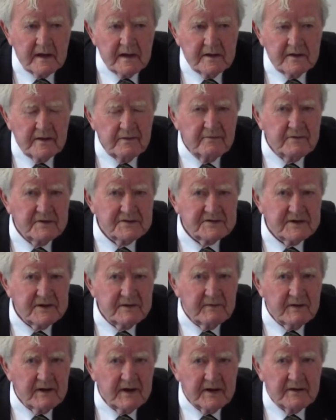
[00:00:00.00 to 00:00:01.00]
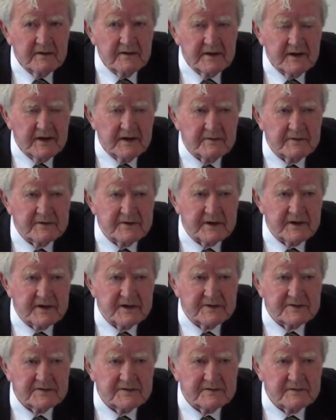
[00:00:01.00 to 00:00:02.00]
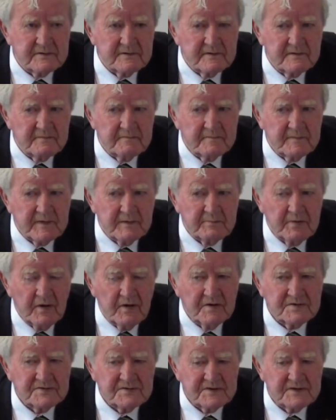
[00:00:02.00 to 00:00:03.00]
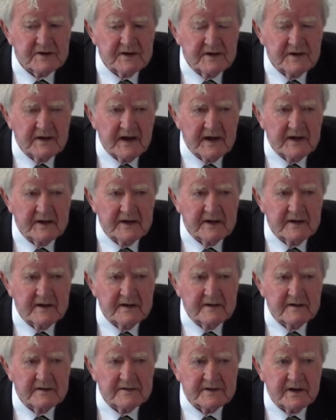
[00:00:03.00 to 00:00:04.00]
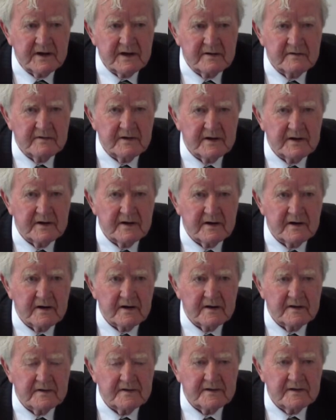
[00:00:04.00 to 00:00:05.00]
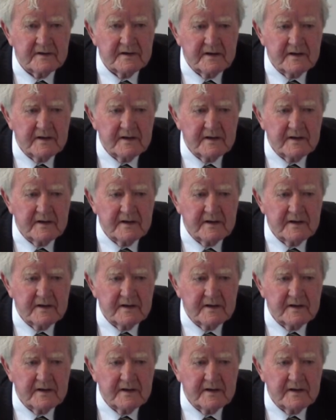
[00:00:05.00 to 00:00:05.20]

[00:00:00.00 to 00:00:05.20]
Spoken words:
You receive a letter nowadays, posted in any town in Ireland.